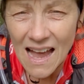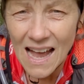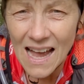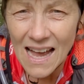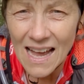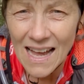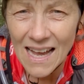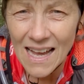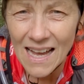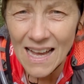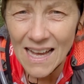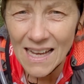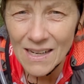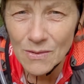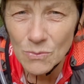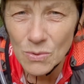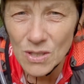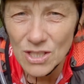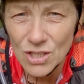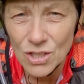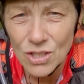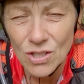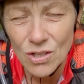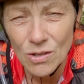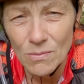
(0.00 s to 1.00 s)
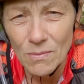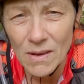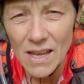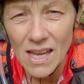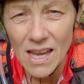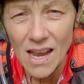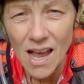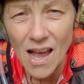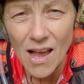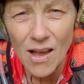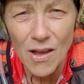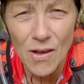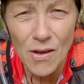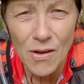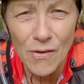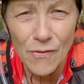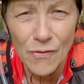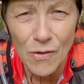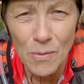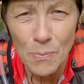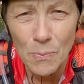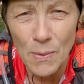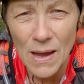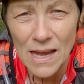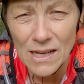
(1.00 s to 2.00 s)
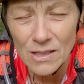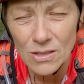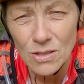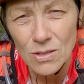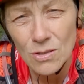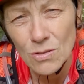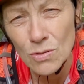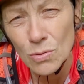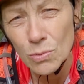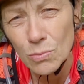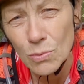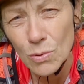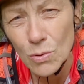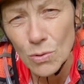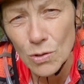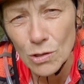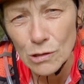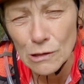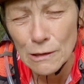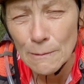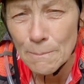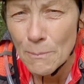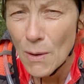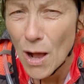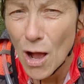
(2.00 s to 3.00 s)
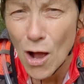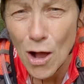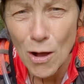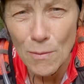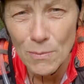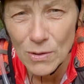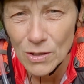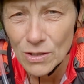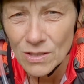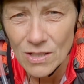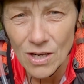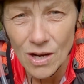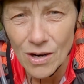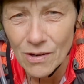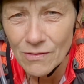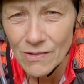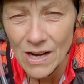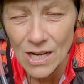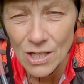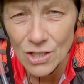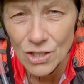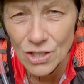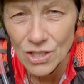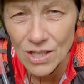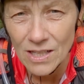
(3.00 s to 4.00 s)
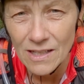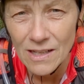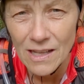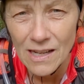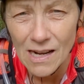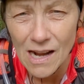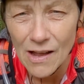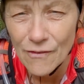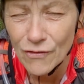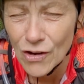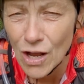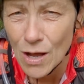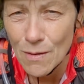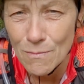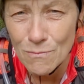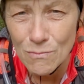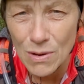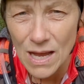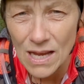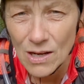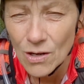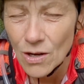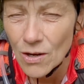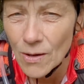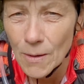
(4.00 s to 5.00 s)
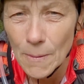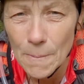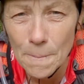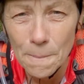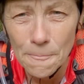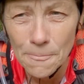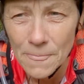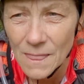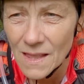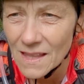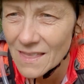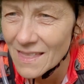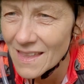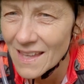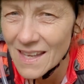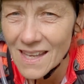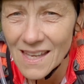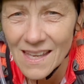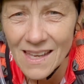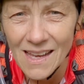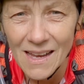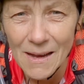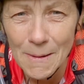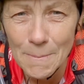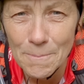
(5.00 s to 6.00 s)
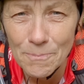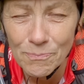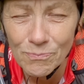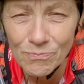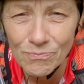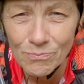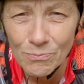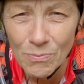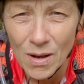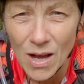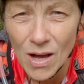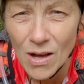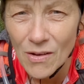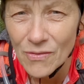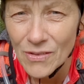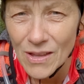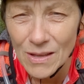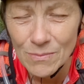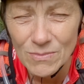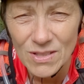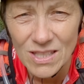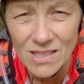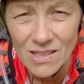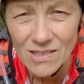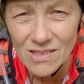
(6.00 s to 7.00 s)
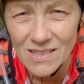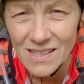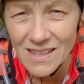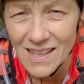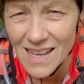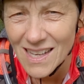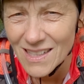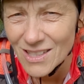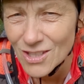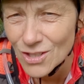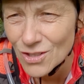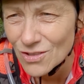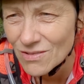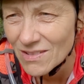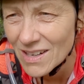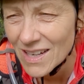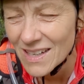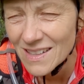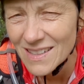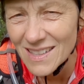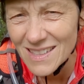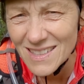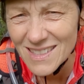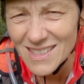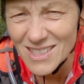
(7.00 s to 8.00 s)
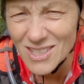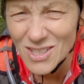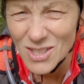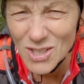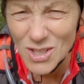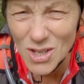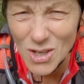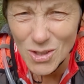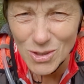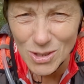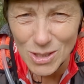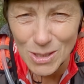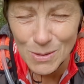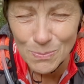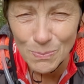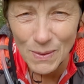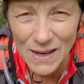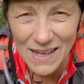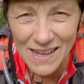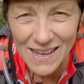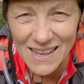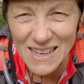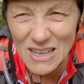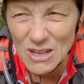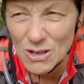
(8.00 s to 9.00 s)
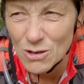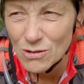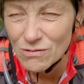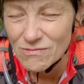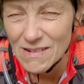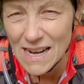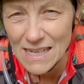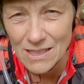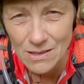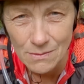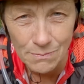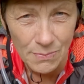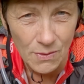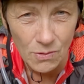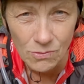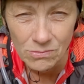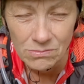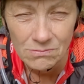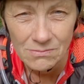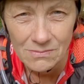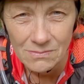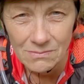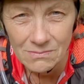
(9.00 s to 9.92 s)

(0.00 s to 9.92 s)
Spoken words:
and which took me over back toward Barmouth direction, and I've come back on the path up the side of the estuary, and it's just been incredible.